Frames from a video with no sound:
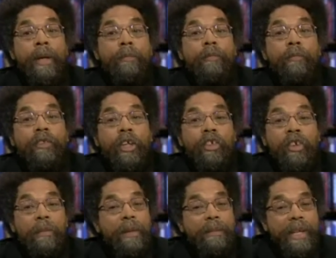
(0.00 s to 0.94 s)
there's
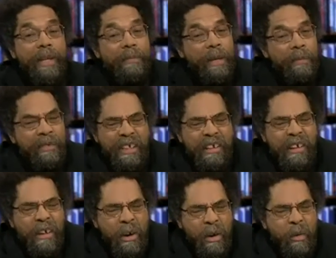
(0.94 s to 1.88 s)
going to be many people say,
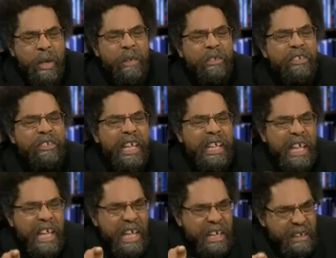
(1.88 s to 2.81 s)
no, we see
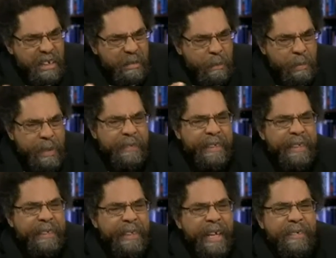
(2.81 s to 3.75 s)
this president
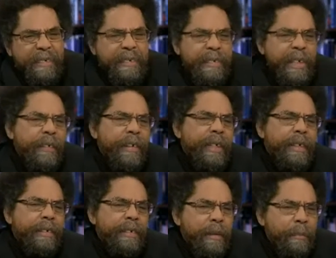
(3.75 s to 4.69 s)
is not
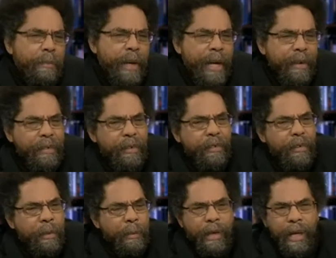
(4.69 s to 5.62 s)
serious about
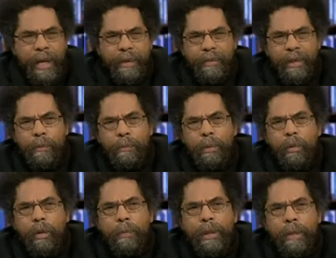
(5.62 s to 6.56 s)
decriminalizing of
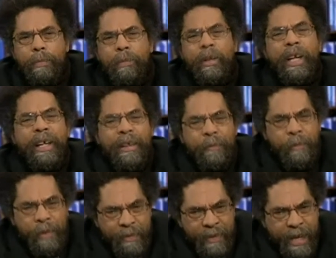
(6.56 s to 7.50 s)
poor people.
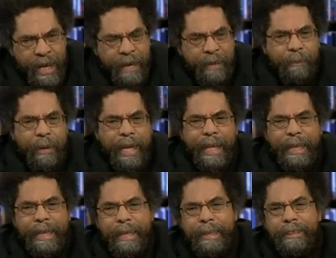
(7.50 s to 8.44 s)
We've got a black
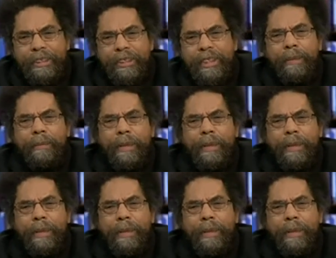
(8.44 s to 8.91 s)
leadership